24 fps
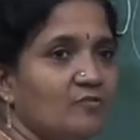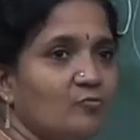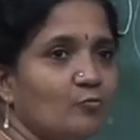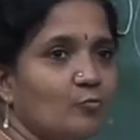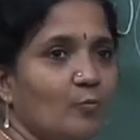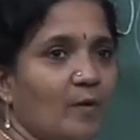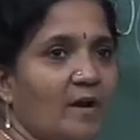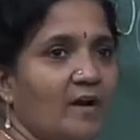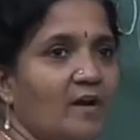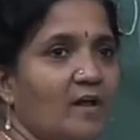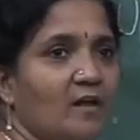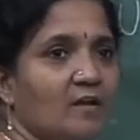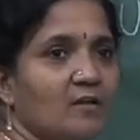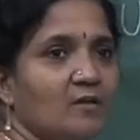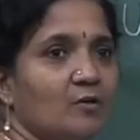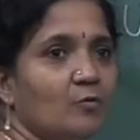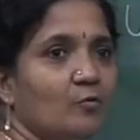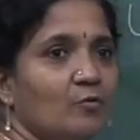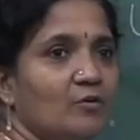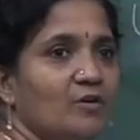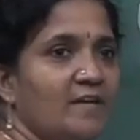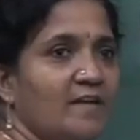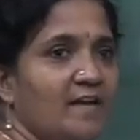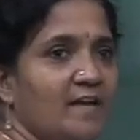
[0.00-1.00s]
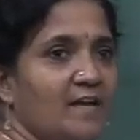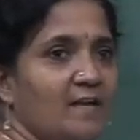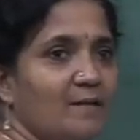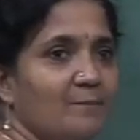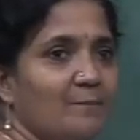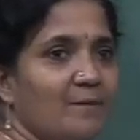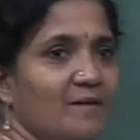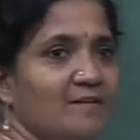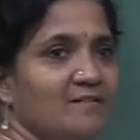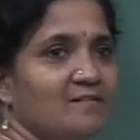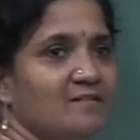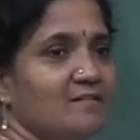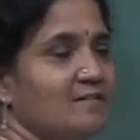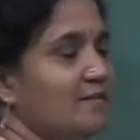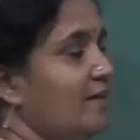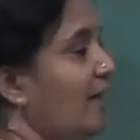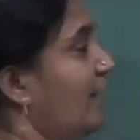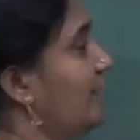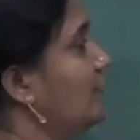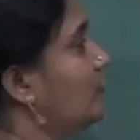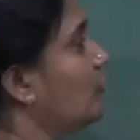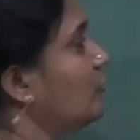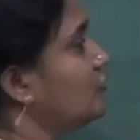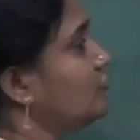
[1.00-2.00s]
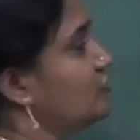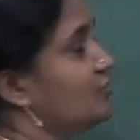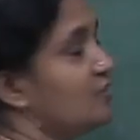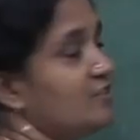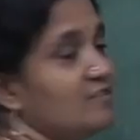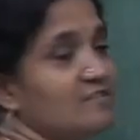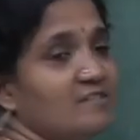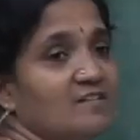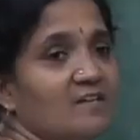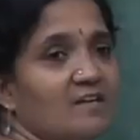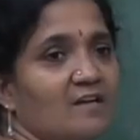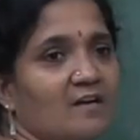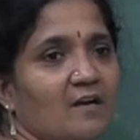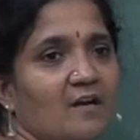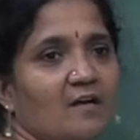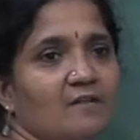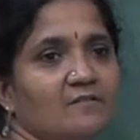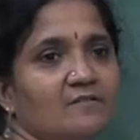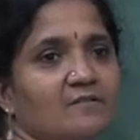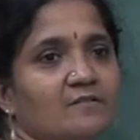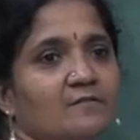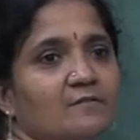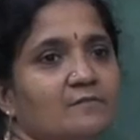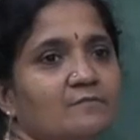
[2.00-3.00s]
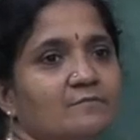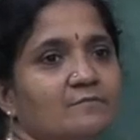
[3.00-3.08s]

squared are the only elements in that conjugacy class.